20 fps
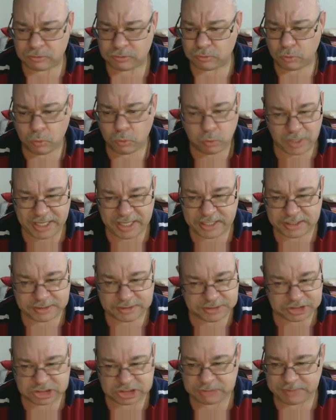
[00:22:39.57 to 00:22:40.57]

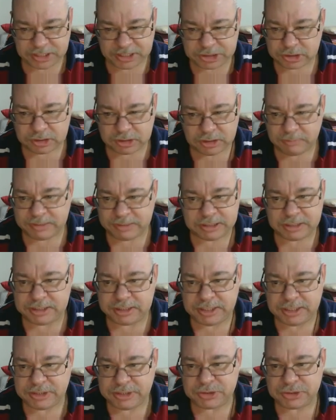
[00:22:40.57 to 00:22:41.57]
weird special
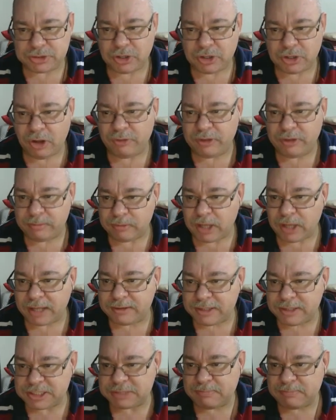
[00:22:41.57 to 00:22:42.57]
abilities on them,
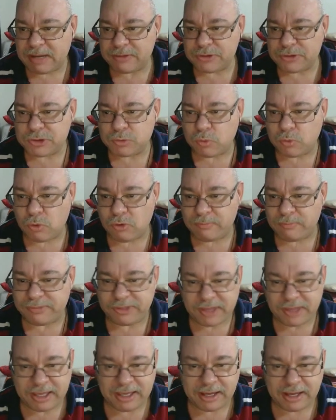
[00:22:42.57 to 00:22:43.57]
like this Mother's
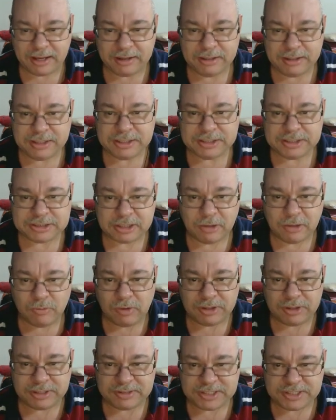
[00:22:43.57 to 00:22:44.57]
Warmth here.
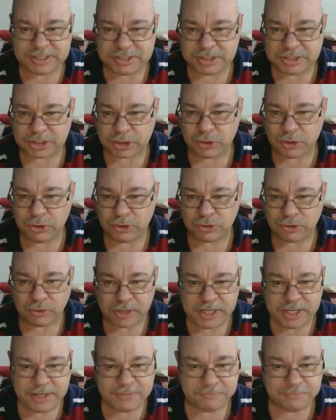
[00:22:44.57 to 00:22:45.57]
So this is a
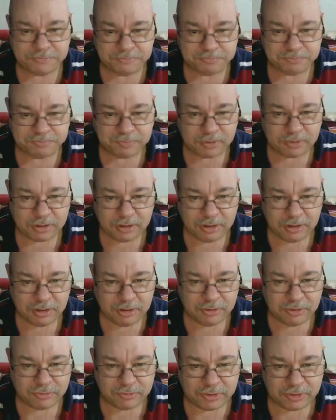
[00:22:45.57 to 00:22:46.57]
kukri,
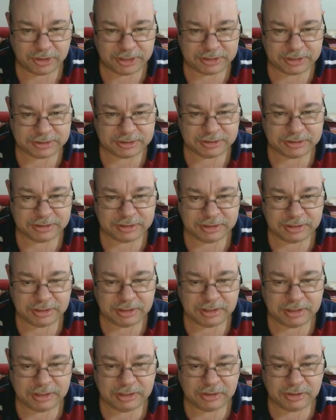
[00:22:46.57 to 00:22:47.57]
right?
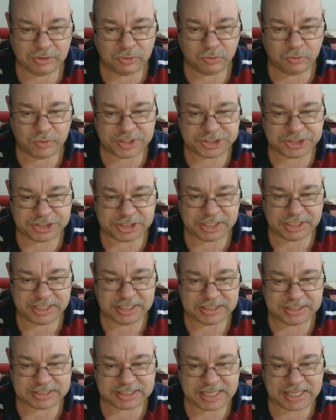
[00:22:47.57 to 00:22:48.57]
Which
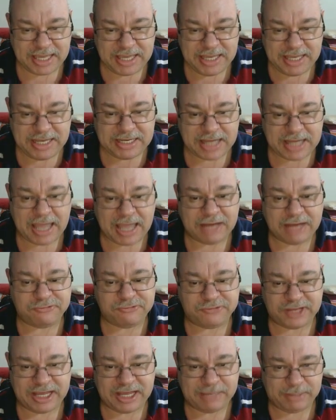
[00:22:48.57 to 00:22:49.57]
is keen and
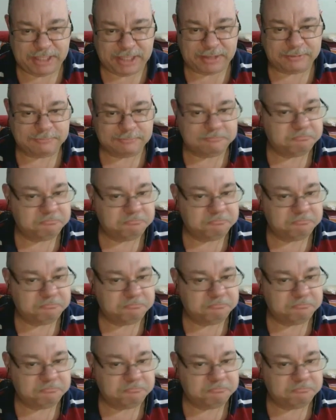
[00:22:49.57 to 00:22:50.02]
flaming.